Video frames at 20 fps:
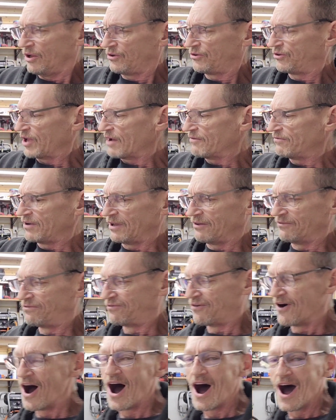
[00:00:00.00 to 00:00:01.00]
7, and
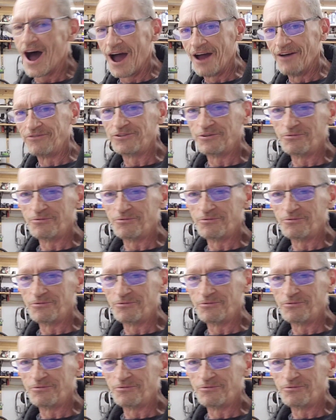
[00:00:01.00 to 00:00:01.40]
5.